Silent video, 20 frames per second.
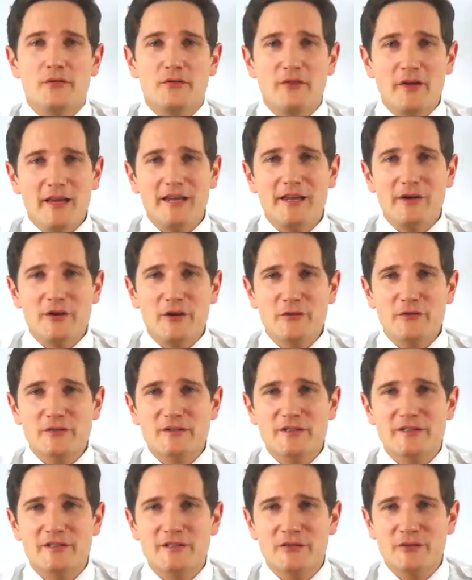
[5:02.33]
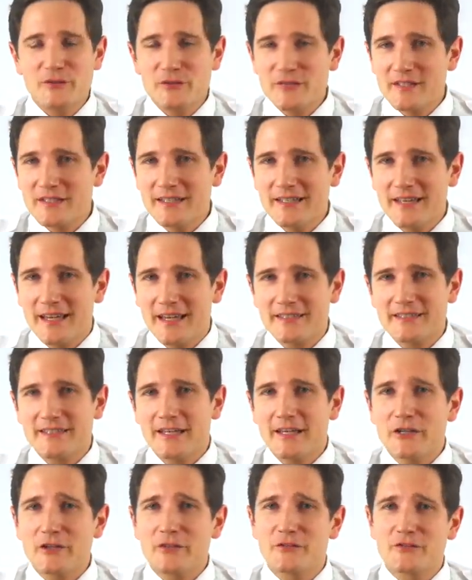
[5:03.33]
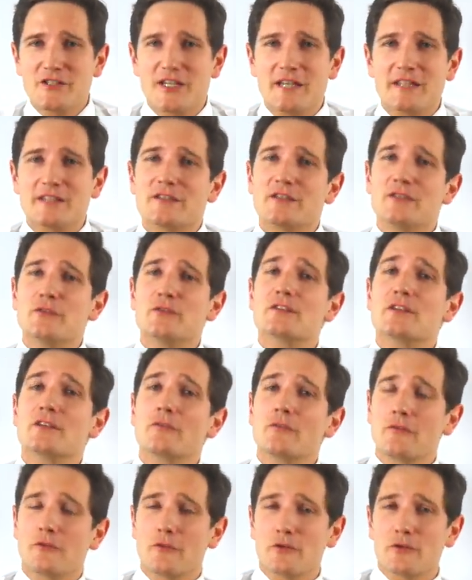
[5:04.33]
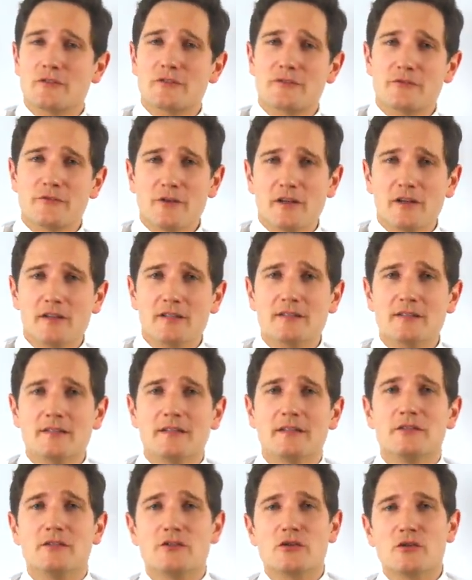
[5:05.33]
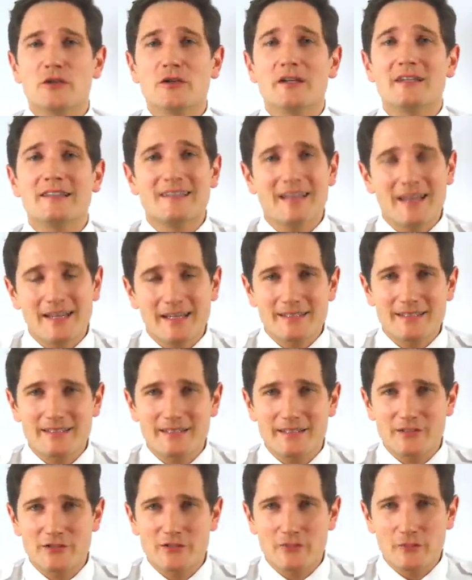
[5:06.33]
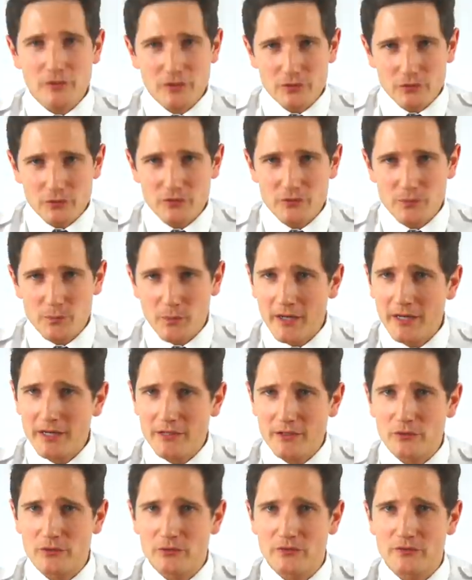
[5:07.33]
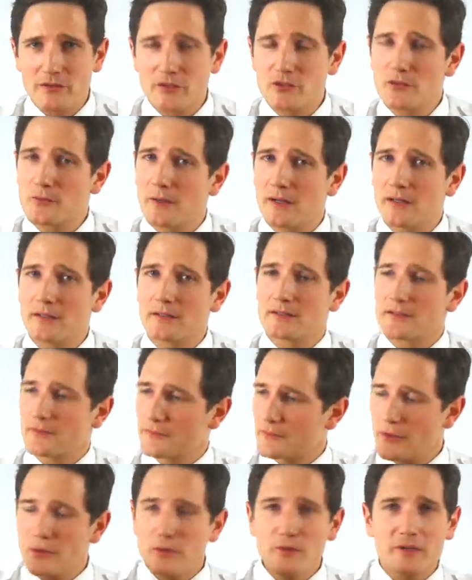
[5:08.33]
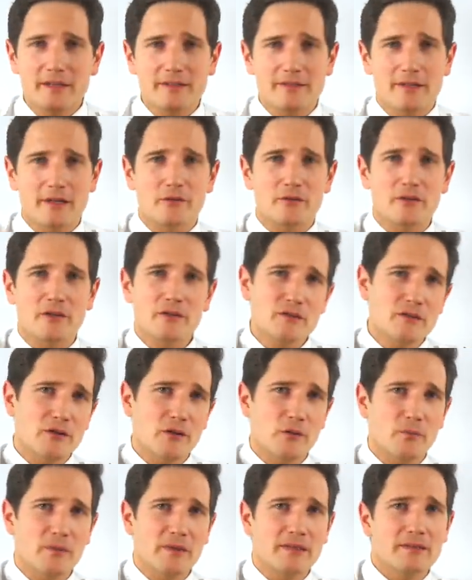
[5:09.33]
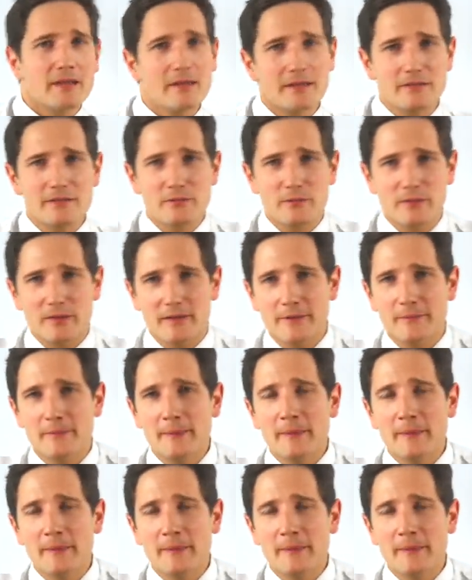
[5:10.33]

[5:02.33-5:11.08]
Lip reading: Fairly often, you see executive jets using reverse thrust during taxi to reduce brake usage whilst rolling down a sloping taxiway.